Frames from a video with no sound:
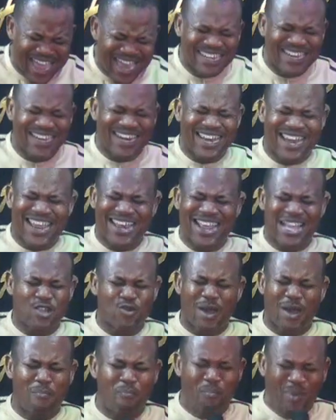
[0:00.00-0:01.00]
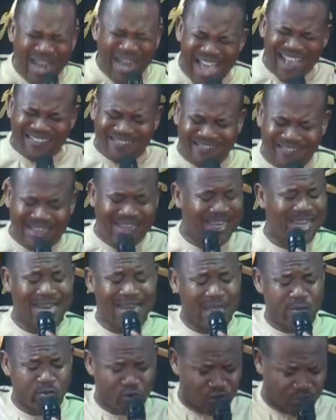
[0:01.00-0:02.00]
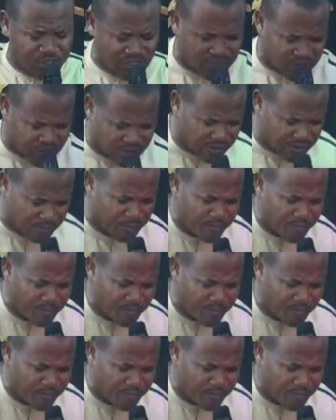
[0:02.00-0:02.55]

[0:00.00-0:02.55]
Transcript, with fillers: declare that you are blessed in the name of Jesus.